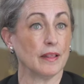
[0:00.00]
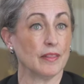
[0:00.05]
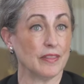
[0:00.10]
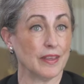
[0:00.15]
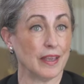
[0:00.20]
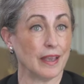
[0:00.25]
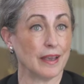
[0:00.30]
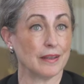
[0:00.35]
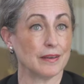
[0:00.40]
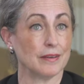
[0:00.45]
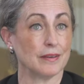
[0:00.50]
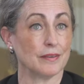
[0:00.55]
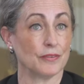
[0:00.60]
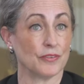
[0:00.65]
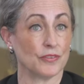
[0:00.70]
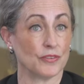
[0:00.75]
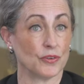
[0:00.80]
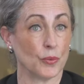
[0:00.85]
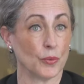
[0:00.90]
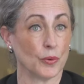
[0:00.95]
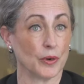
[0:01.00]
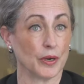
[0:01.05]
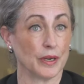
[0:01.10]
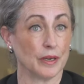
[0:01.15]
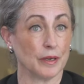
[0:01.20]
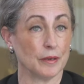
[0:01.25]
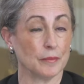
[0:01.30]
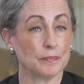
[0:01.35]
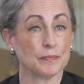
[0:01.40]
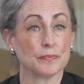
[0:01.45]
the end of story.
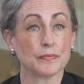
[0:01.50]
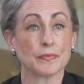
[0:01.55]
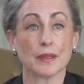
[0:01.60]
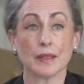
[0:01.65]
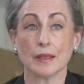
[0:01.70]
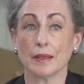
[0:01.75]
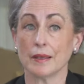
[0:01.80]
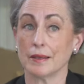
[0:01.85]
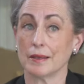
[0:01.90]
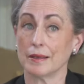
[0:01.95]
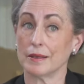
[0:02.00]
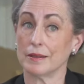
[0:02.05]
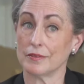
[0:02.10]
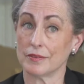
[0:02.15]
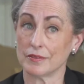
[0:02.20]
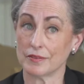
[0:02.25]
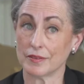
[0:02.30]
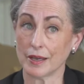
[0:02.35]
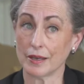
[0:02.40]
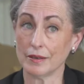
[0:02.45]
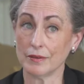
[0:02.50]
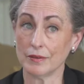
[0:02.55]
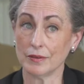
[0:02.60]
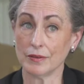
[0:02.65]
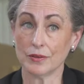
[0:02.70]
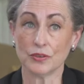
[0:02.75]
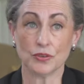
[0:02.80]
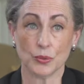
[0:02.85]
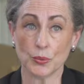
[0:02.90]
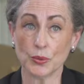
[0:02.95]
Instead,
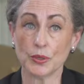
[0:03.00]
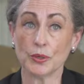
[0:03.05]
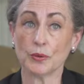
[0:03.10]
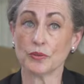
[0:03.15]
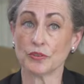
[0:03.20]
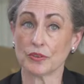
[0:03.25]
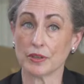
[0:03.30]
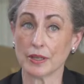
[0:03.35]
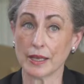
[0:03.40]
two years